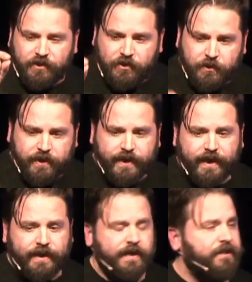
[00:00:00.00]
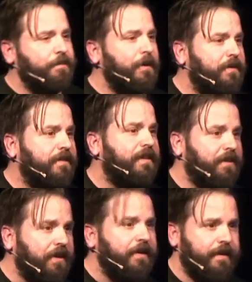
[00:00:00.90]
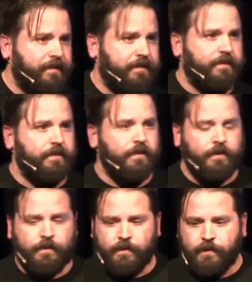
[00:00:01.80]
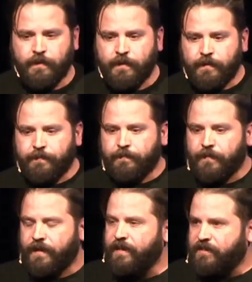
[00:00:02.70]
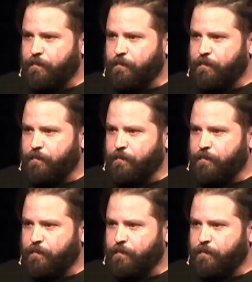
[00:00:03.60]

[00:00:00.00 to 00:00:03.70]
and in doing that, he exposes the darkness. He